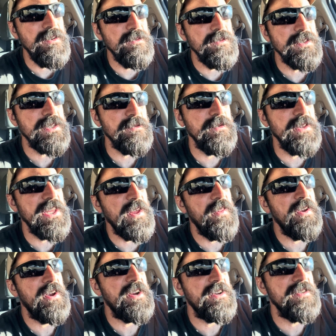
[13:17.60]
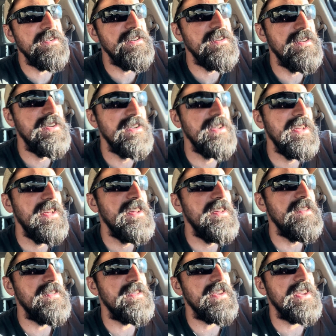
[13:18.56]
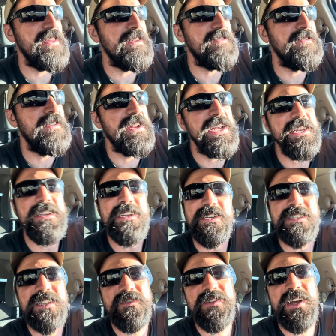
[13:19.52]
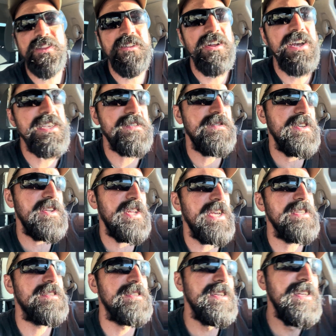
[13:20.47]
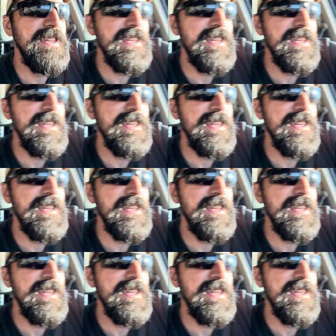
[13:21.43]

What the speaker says: Some of the other fun ideas I've had the last few days.